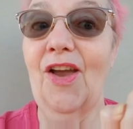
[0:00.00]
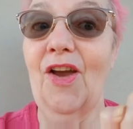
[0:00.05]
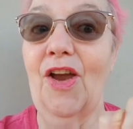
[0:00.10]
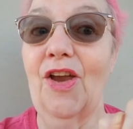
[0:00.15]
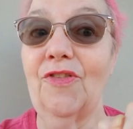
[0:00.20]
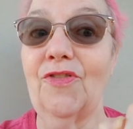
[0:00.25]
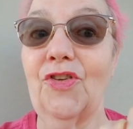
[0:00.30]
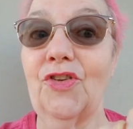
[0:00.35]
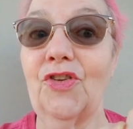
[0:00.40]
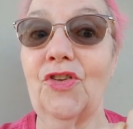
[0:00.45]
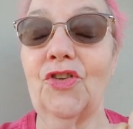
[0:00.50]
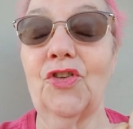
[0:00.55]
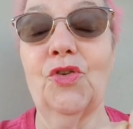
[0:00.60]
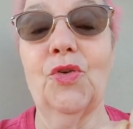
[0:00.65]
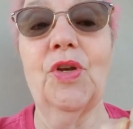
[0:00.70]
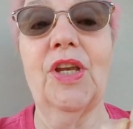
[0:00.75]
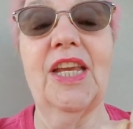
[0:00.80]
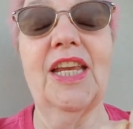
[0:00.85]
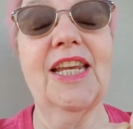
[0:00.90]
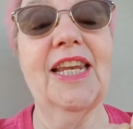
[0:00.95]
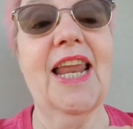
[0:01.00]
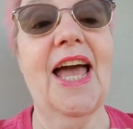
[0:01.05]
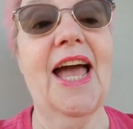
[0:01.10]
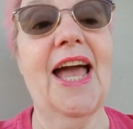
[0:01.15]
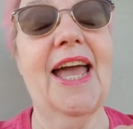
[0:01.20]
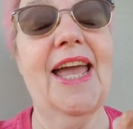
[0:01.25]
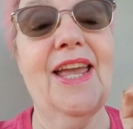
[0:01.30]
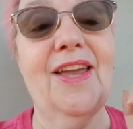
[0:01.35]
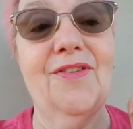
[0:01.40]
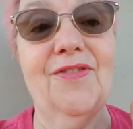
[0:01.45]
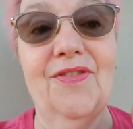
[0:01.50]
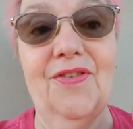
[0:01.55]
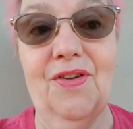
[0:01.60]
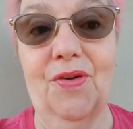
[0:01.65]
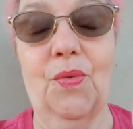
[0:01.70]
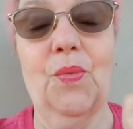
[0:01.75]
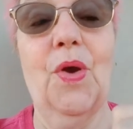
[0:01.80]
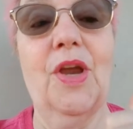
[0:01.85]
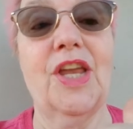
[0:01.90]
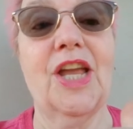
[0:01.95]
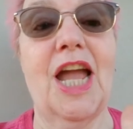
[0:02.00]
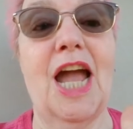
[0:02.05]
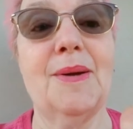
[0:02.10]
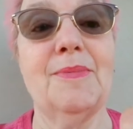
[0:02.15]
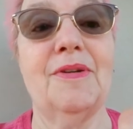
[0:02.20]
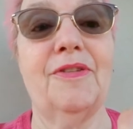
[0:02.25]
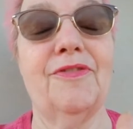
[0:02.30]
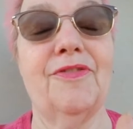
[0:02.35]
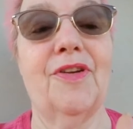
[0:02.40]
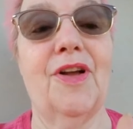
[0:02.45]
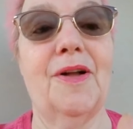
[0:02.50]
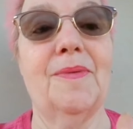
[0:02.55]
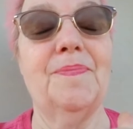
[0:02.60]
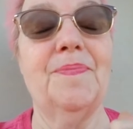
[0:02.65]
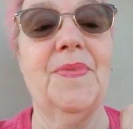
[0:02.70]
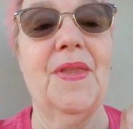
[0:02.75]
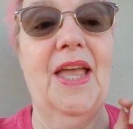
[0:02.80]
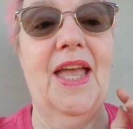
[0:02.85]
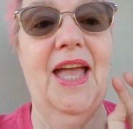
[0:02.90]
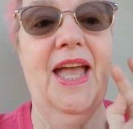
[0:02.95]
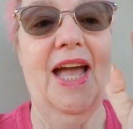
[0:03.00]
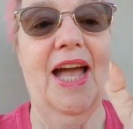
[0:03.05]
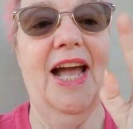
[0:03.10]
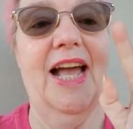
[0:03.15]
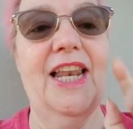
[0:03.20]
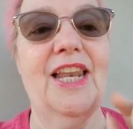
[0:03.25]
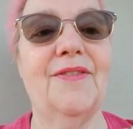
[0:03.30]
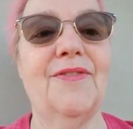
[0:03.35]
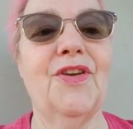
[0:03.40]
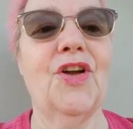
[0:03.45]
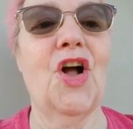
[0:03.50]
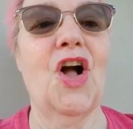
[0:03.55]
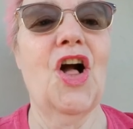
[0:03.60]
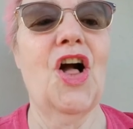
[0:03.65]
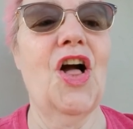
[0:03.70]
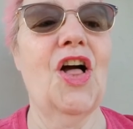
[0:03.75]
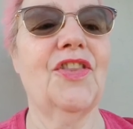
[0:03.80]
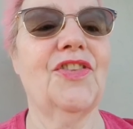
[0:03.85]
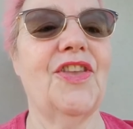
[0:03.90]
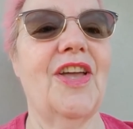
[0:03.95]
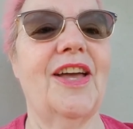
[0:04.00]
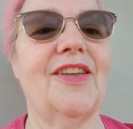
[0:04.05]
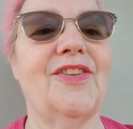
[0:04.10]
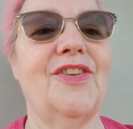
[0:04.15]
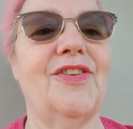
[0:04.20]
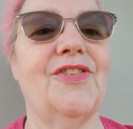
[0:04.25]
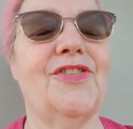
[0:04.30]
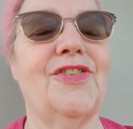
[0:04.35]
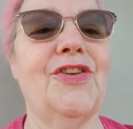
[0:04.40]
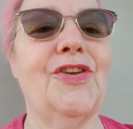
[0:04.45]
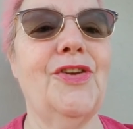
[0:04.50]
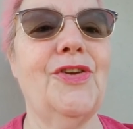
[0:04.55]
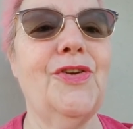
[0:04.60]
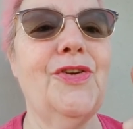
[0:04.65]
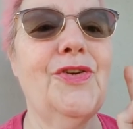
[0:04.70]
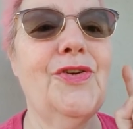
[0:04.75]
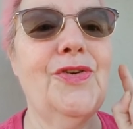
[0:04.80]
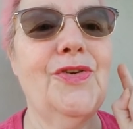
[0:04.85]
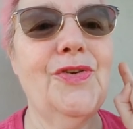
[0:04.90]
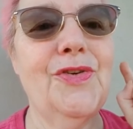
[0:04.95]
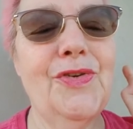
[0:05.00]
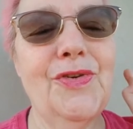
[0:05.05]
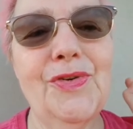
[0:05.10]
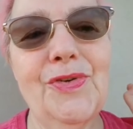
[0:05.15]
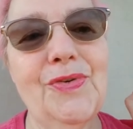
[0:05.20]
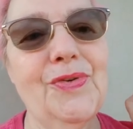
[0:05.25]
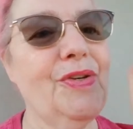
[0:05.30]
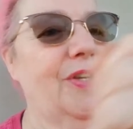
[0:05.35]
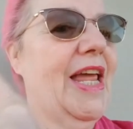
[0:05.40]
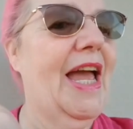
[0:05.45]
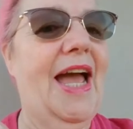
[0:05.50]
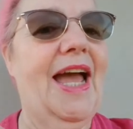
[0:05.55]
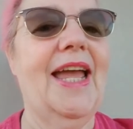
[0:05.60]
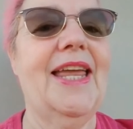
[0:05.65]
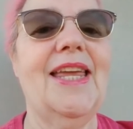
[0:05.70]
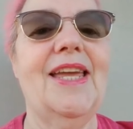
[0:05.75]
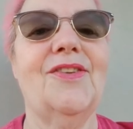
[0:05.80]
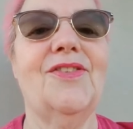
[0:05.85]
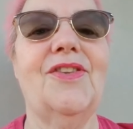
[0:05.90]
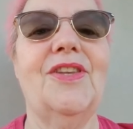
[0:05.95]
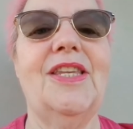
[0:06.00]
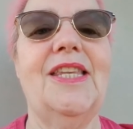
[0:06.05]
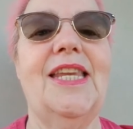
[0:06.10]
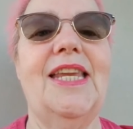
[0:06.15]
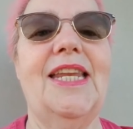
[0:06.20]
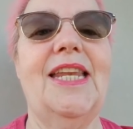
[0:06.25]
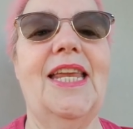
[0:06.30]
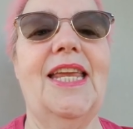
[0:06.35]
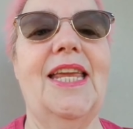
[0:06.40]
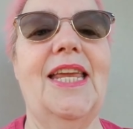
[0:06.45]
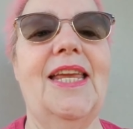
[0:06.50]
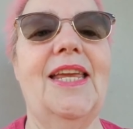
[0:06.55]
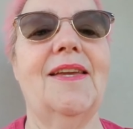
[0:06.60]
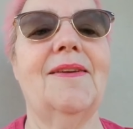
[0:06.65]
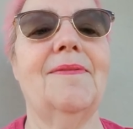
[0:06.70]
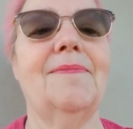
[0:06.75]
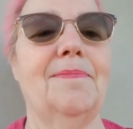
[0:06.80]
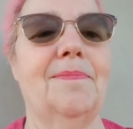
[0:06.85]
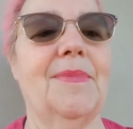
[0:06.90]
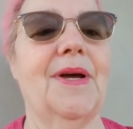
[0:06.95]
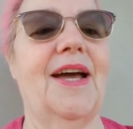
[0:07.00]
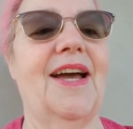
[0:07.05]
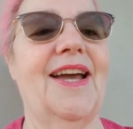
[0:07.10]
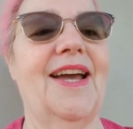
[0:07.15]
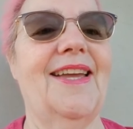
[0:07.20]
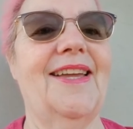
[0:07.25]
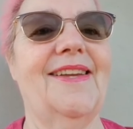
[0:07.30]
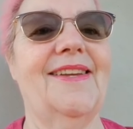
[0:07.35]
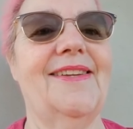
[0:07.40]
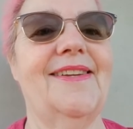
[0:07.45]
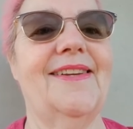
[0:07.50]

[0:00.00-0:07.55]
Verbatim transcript: If you're tuning in live, where you're coming from. I love you all. Talk to you soon. Yes, indeedy. Bye.